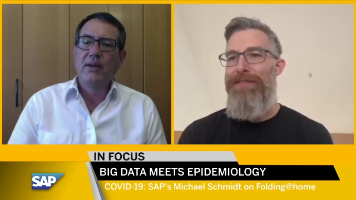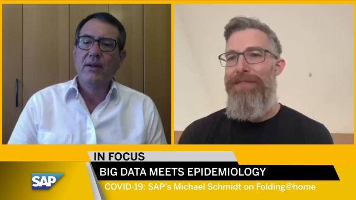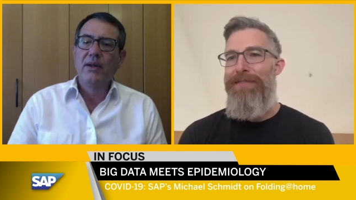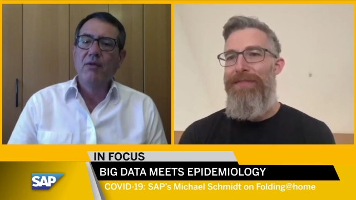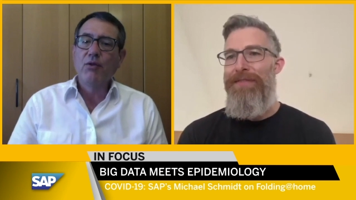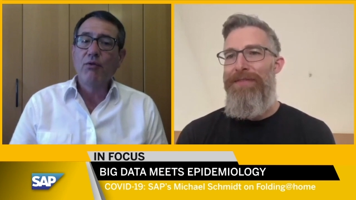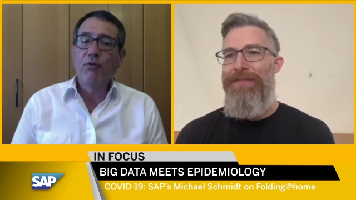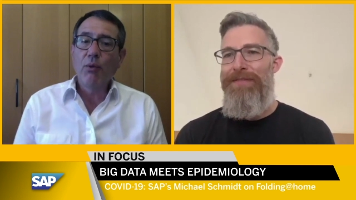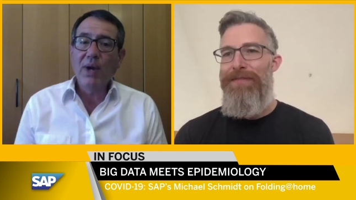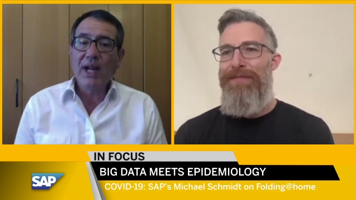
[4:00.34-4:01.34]
Speaker 1: From, from
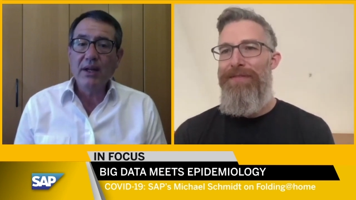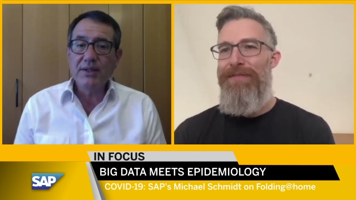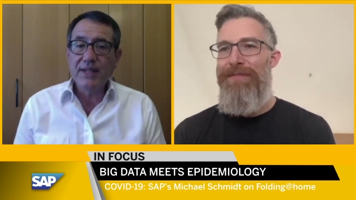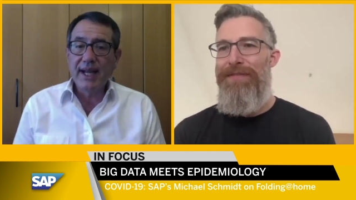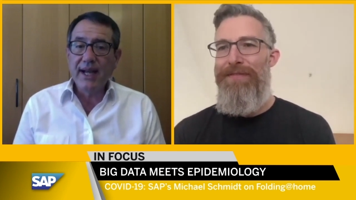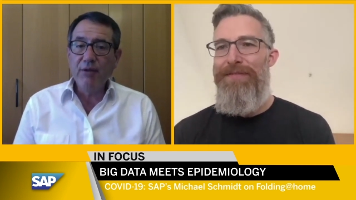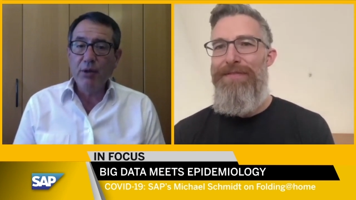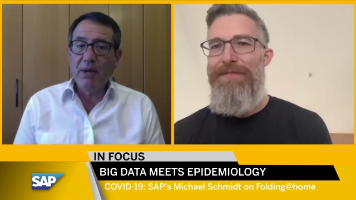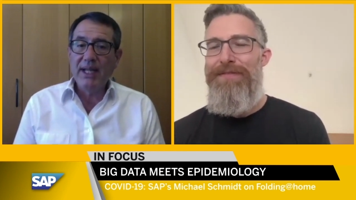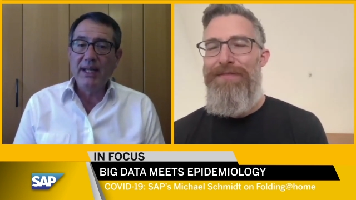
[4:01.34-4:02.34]
what I understand,
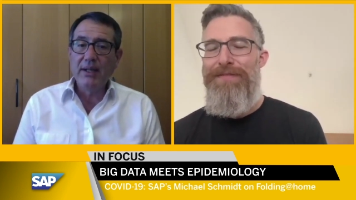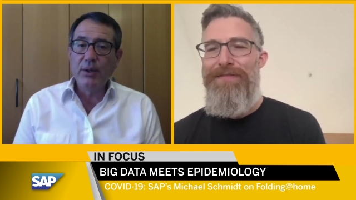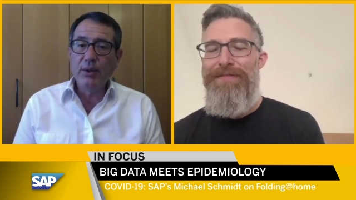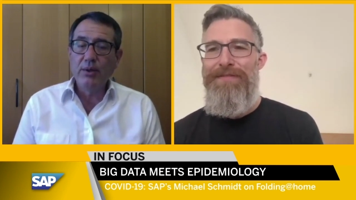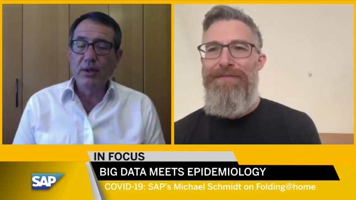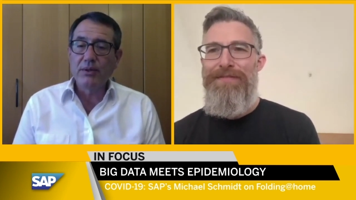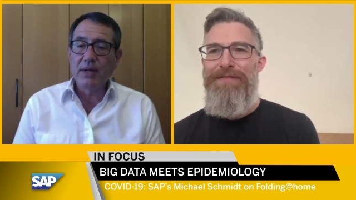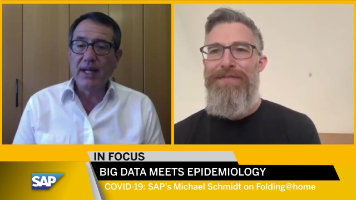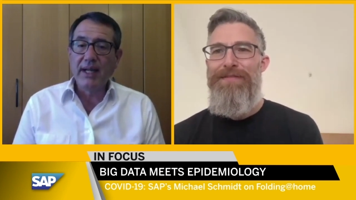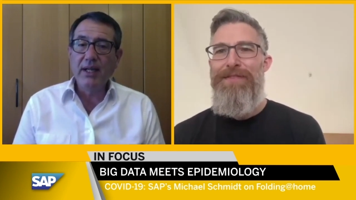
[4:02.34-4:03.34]
everybody can do this, right?
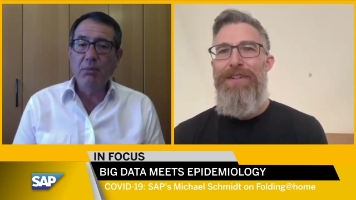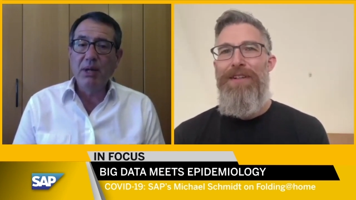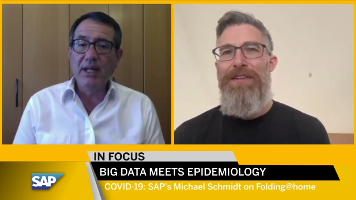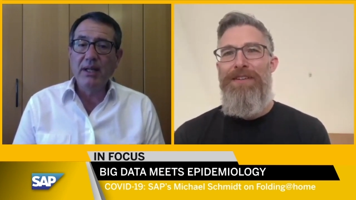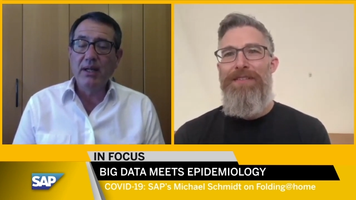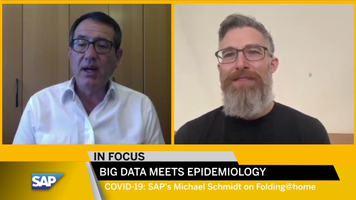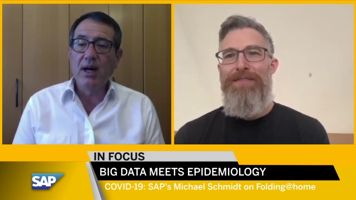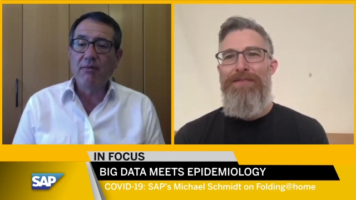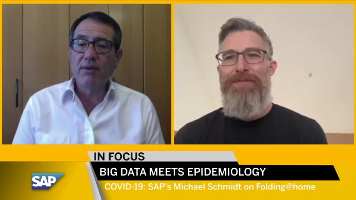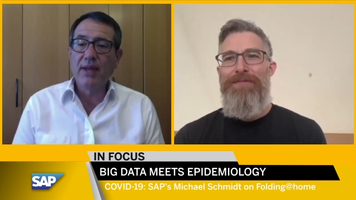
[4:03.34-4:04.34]
Anybody can
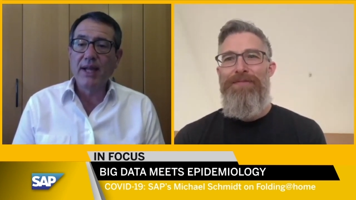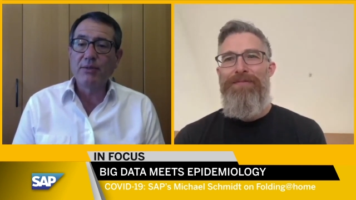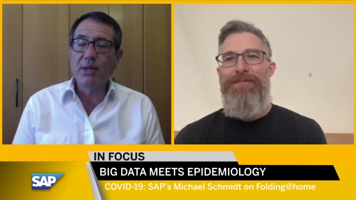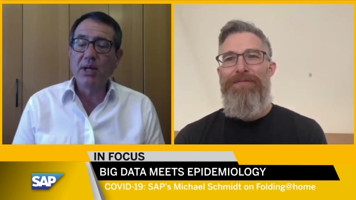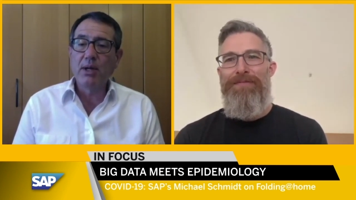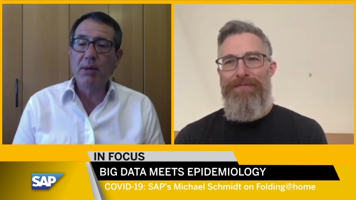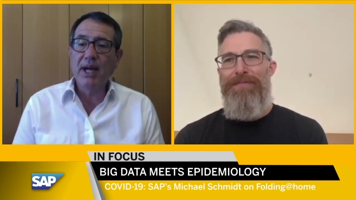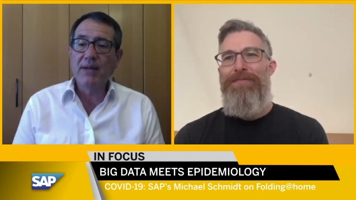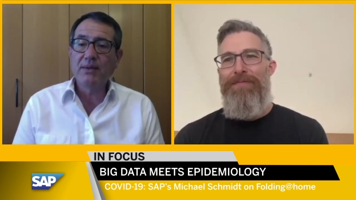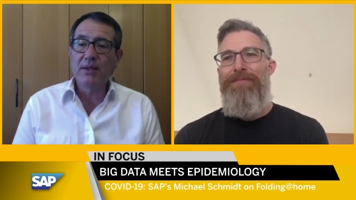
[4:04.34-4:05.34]
offer that spare
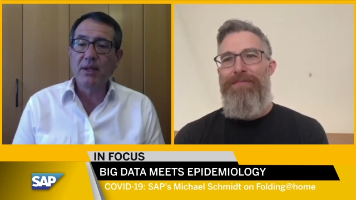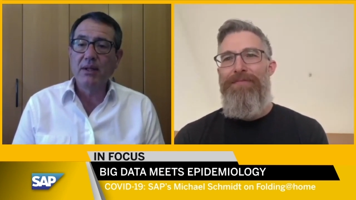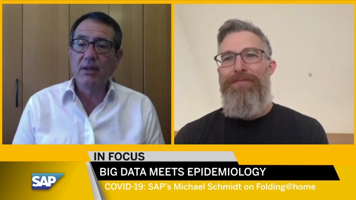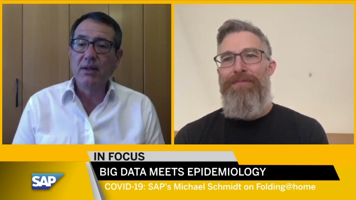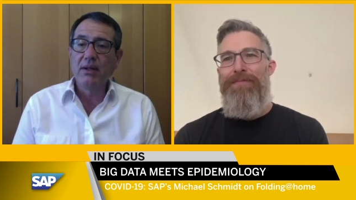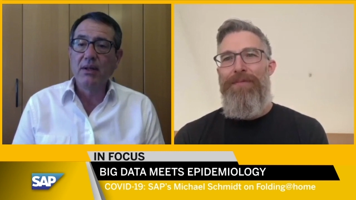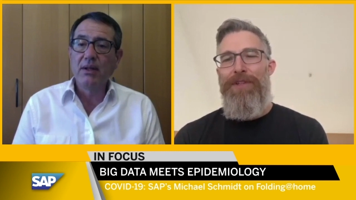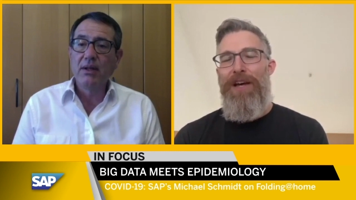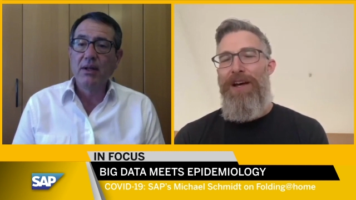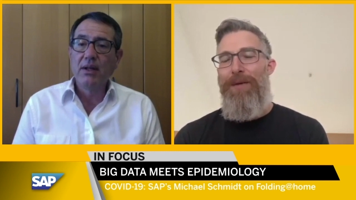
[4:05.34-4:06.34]
capacity.
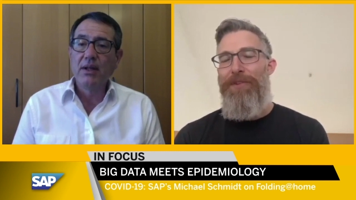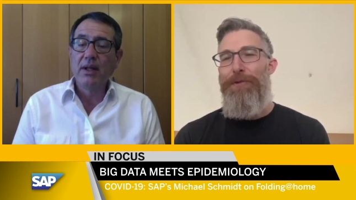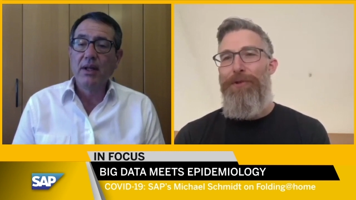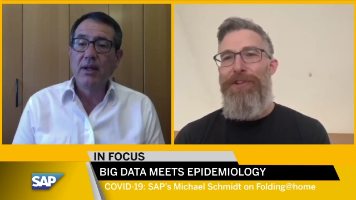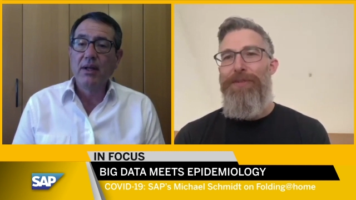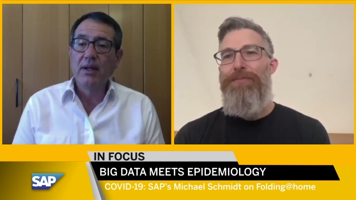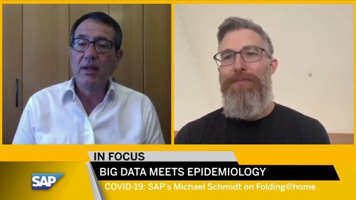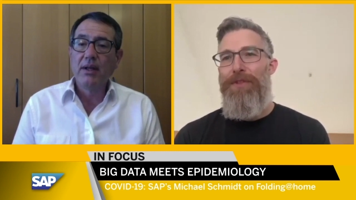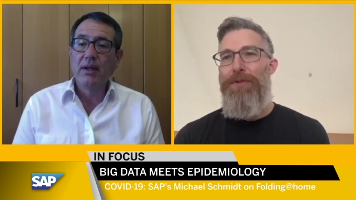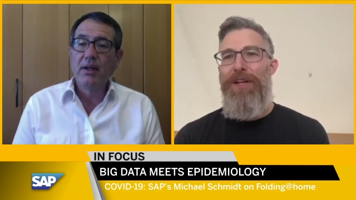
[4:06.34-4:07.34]
Speaker 2: Yeah, absolutely.
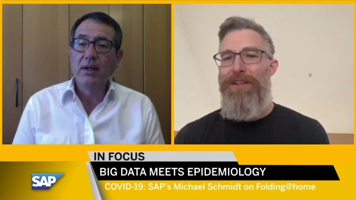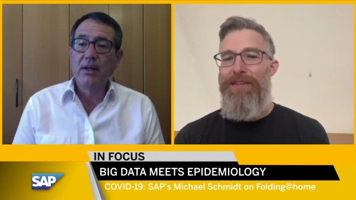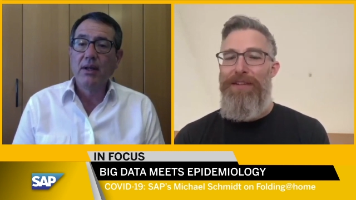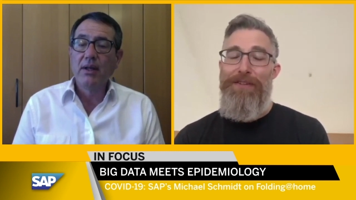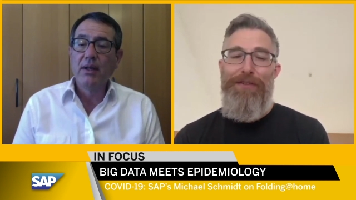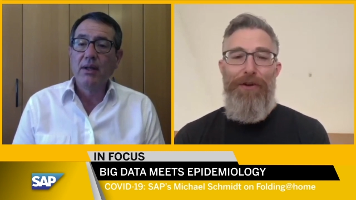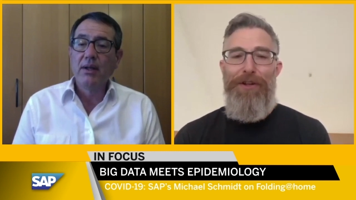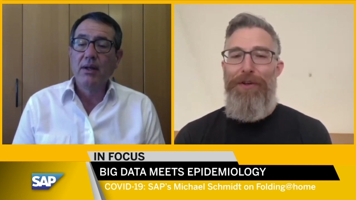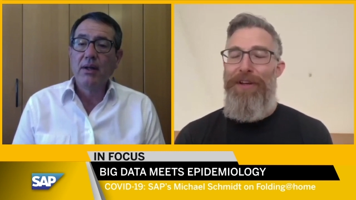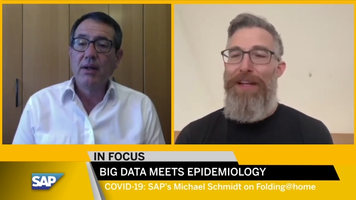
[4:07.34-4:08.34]
You can
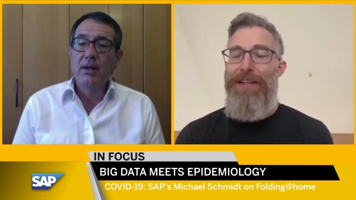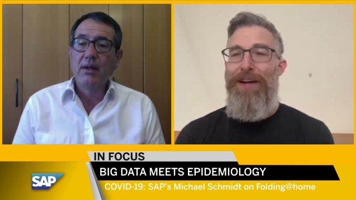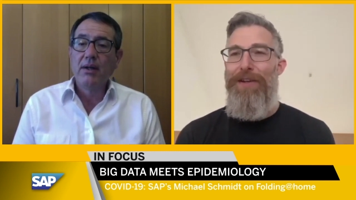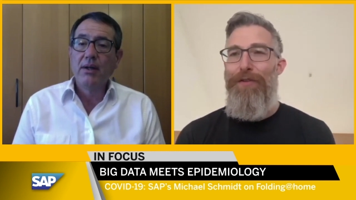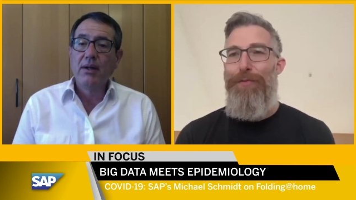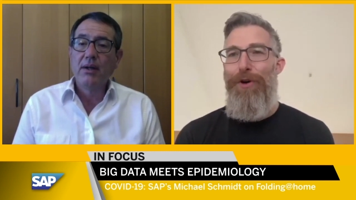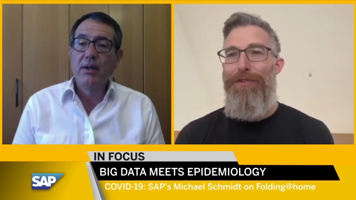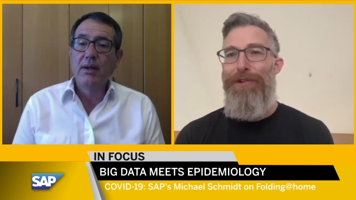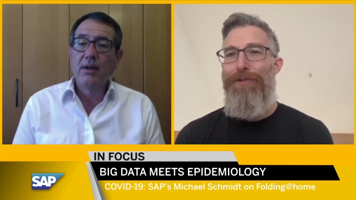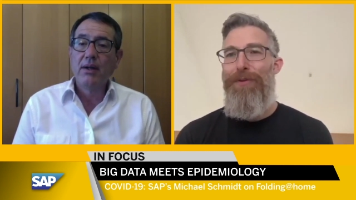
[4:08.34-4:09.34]
install it on any kind of
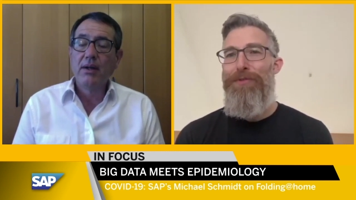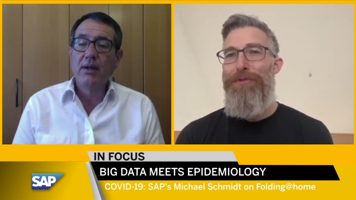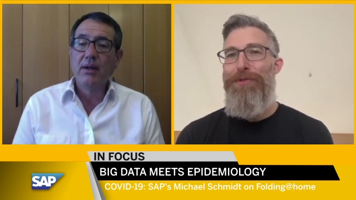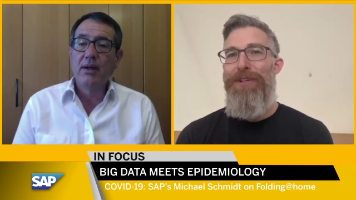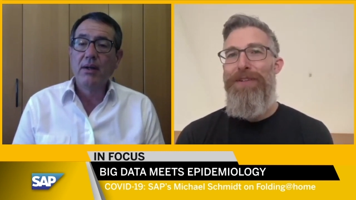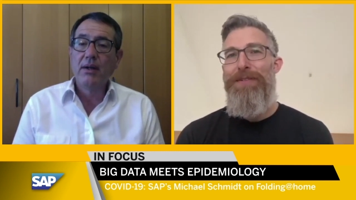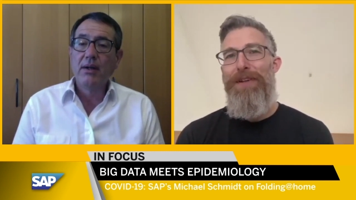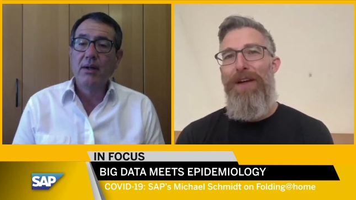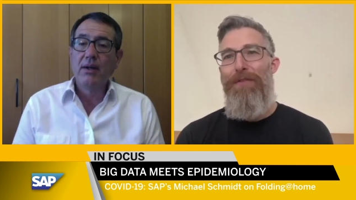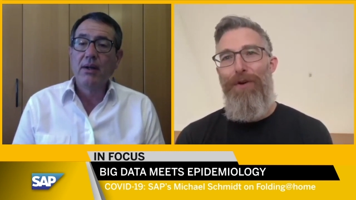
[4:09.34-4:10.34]
personal computer,
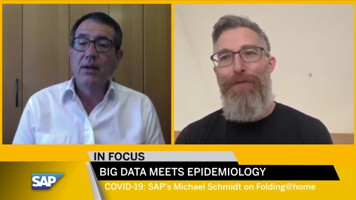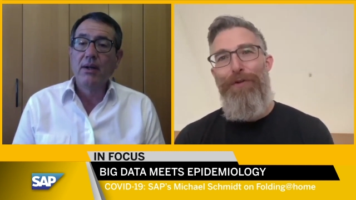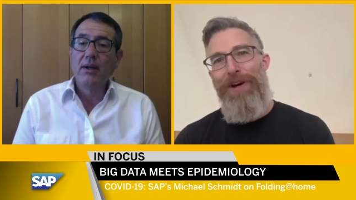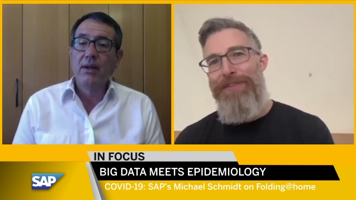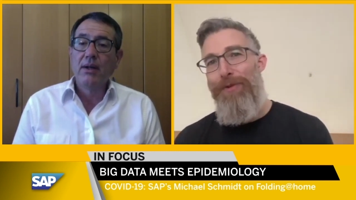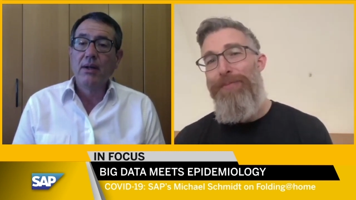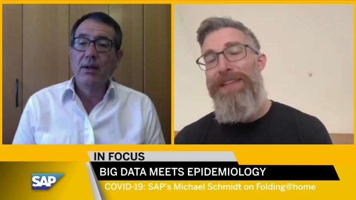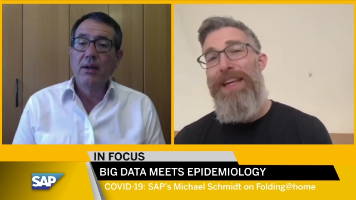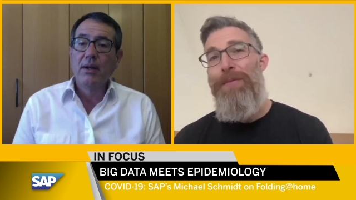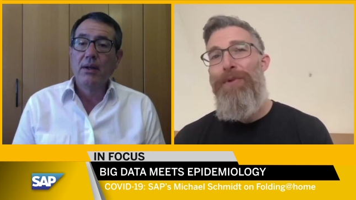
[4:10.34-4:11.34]
both for SAP
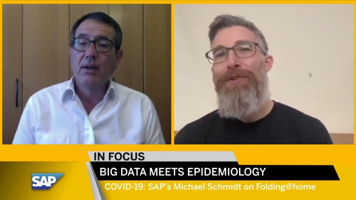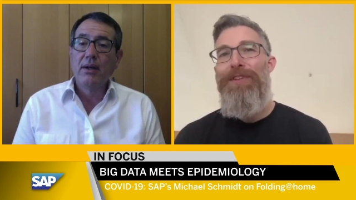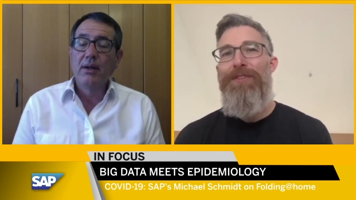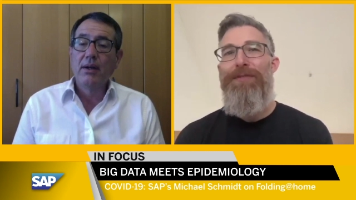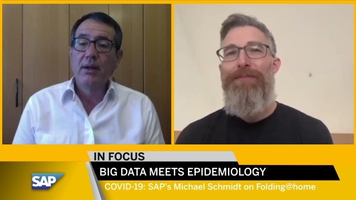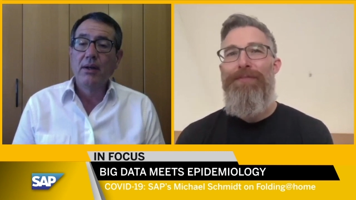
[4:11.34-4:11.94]
employees,